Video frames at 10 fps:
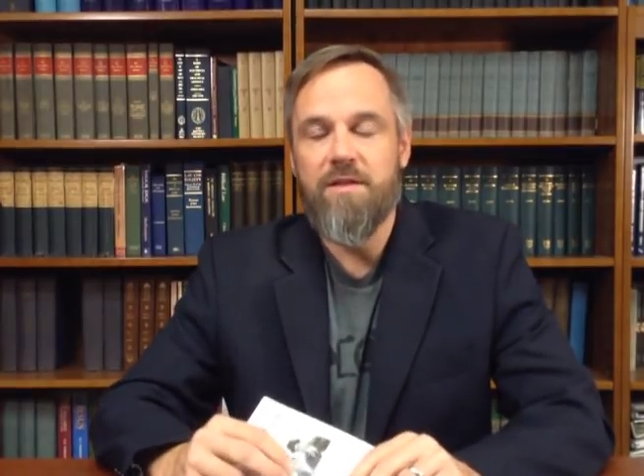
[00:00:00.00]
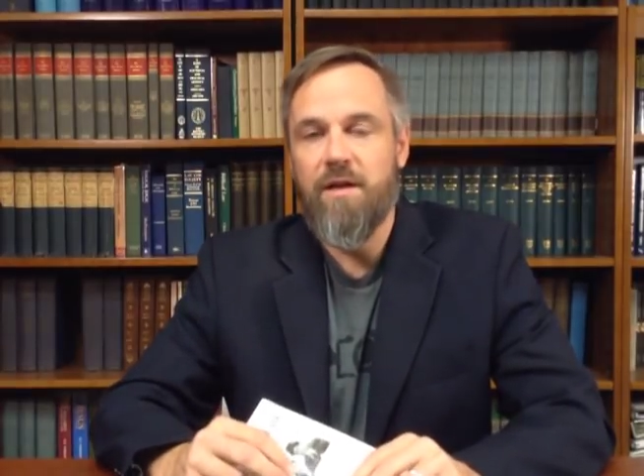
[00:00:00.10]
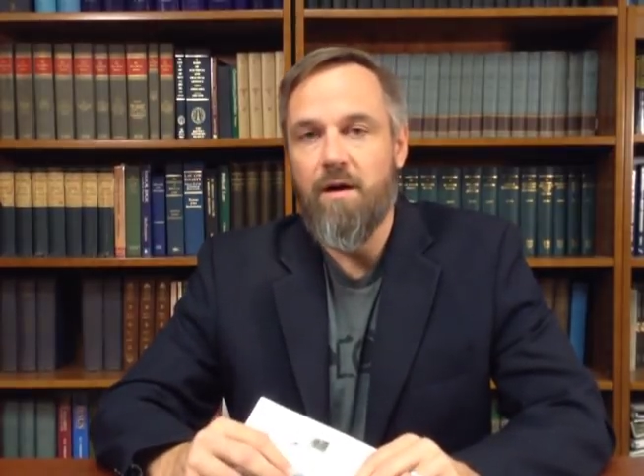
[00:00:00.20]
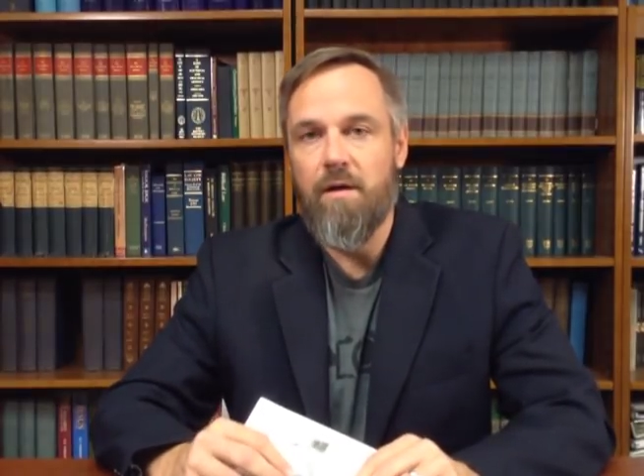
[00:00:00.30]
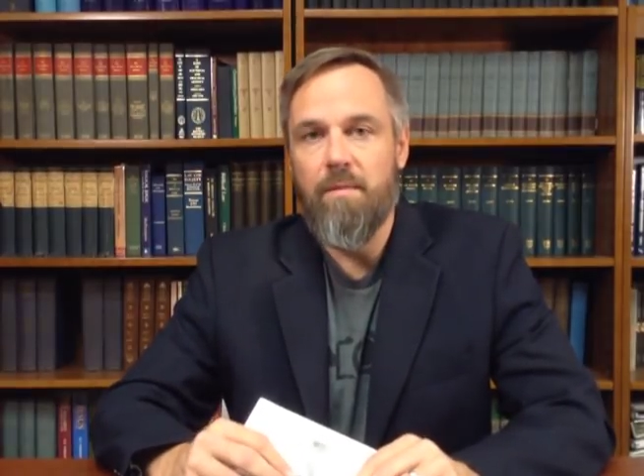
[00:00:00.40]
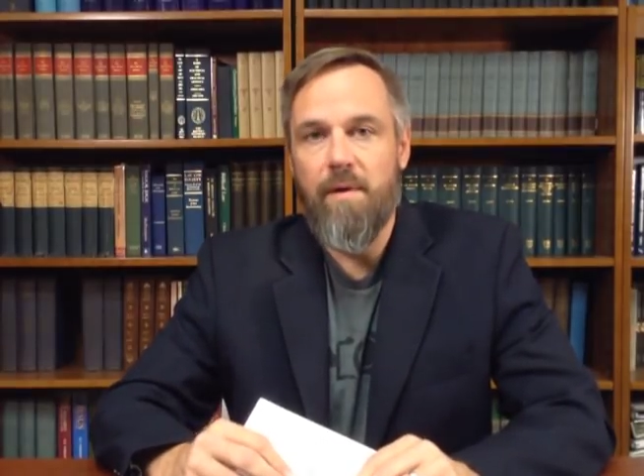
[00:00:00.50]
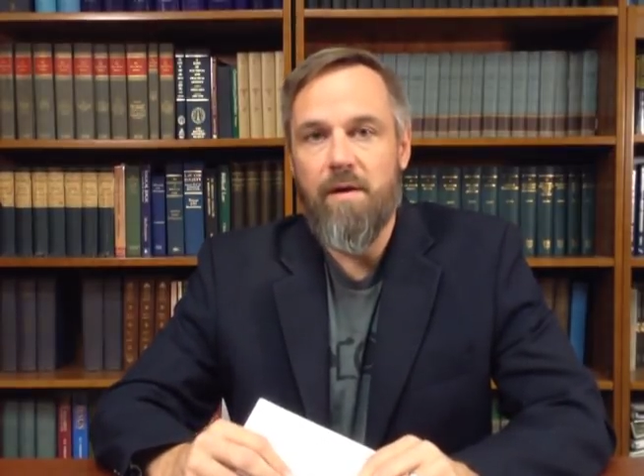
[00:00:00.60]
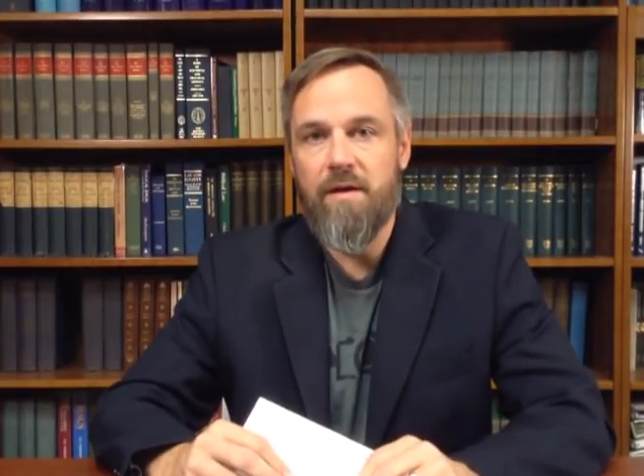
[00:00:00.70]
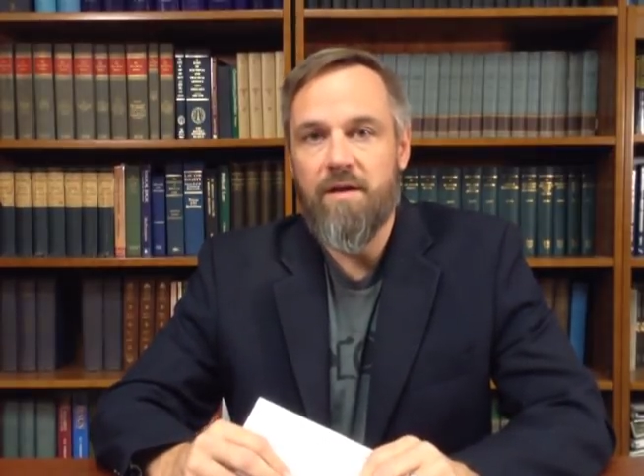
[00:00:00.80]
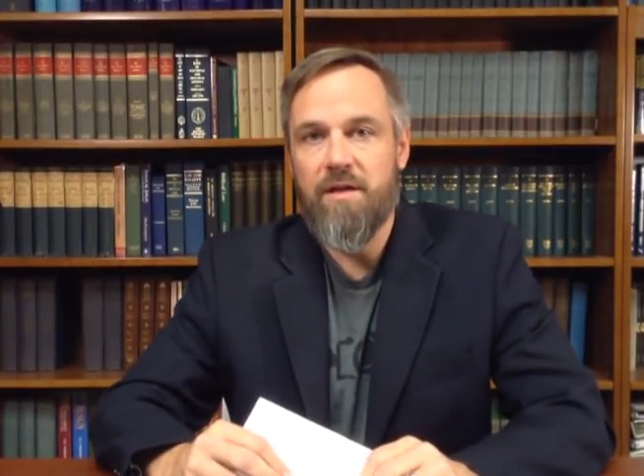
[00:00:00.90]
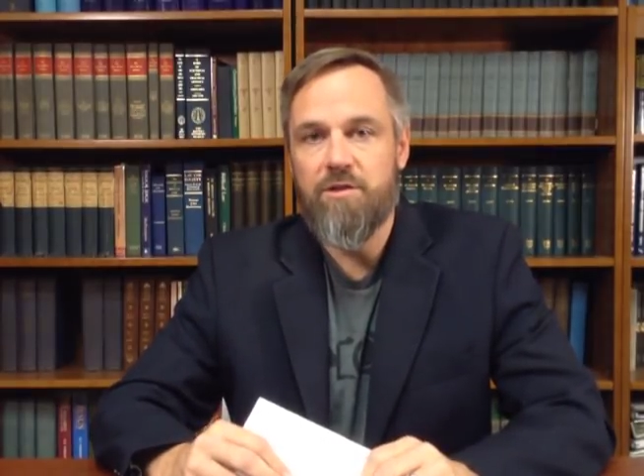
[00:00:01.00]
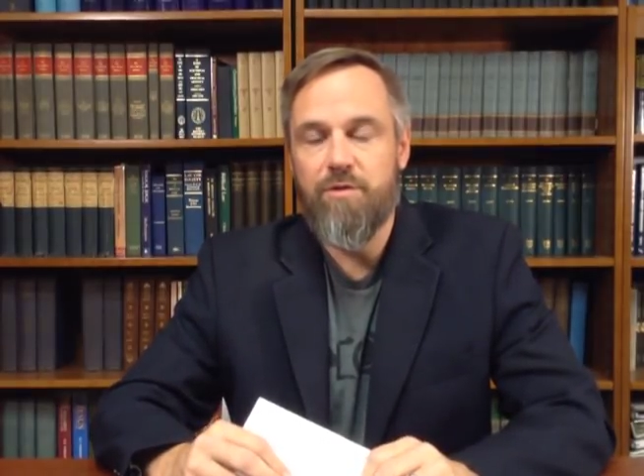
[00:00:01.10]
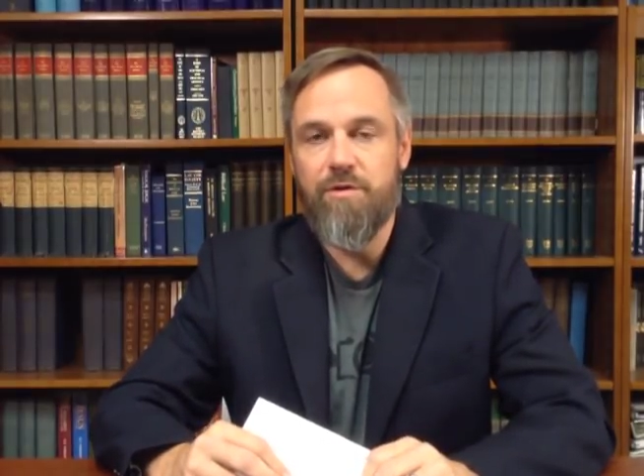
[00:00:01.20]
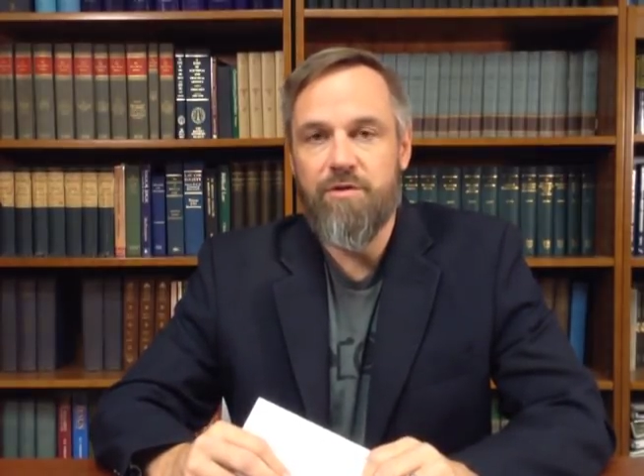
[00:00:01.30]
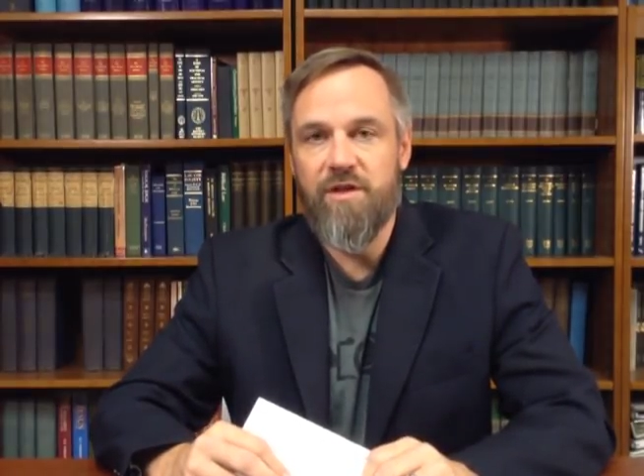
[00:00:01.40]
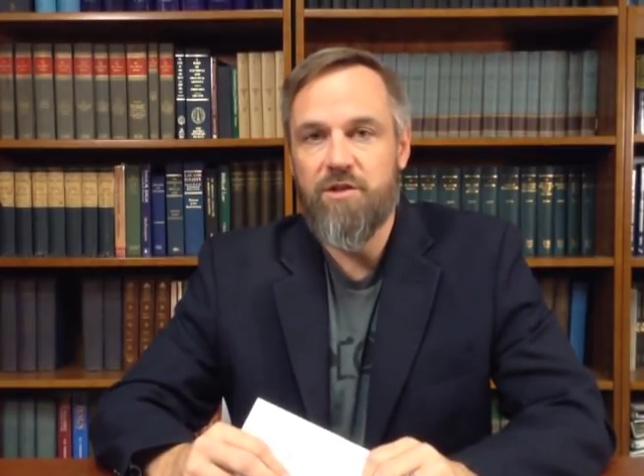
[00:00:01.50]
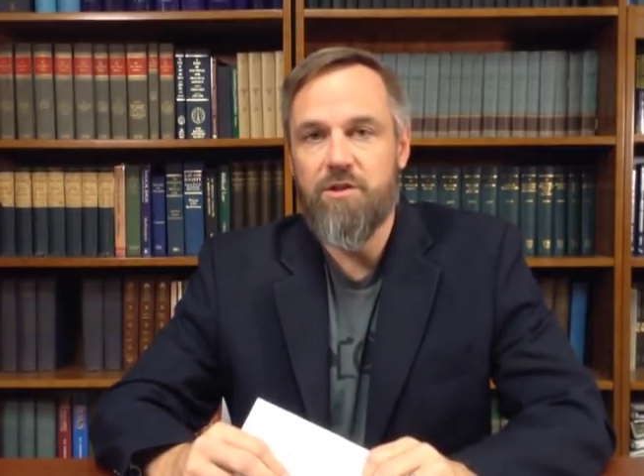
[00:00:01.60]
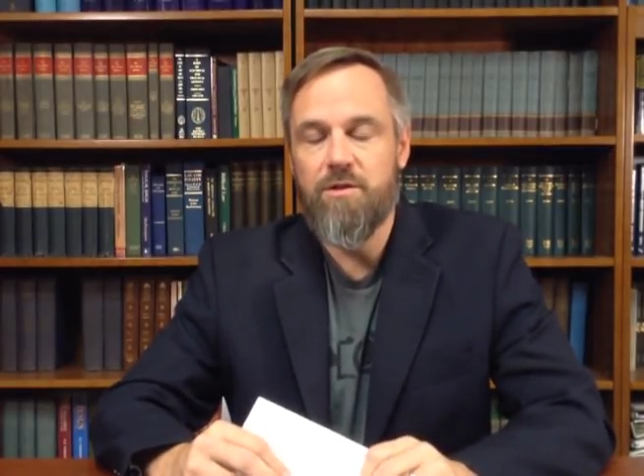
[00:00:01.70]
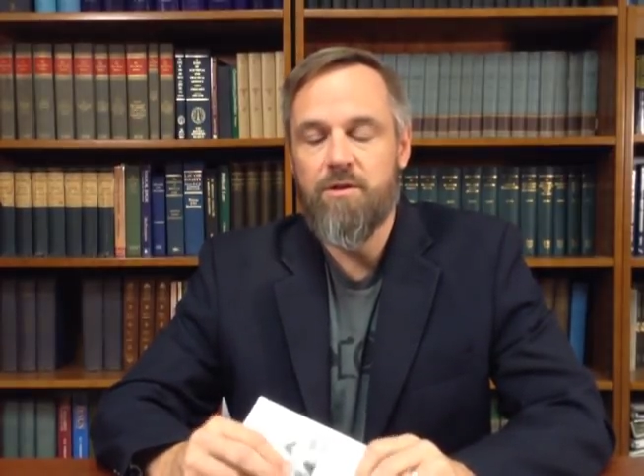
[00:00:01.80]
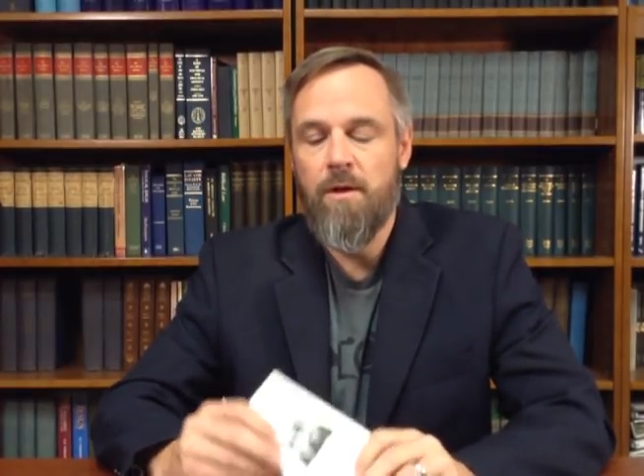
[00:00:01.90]
in our American history
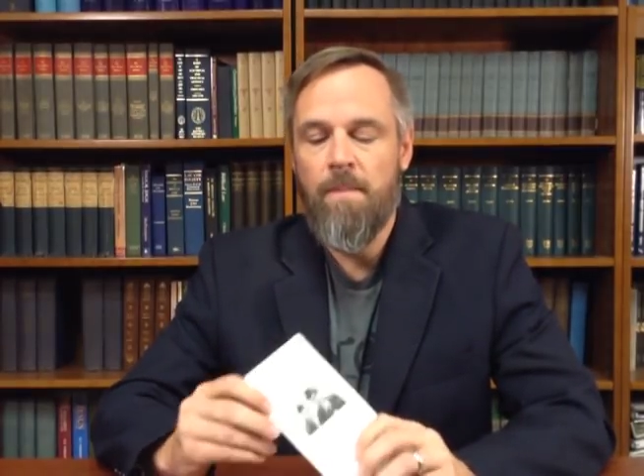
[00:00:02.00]
traditions,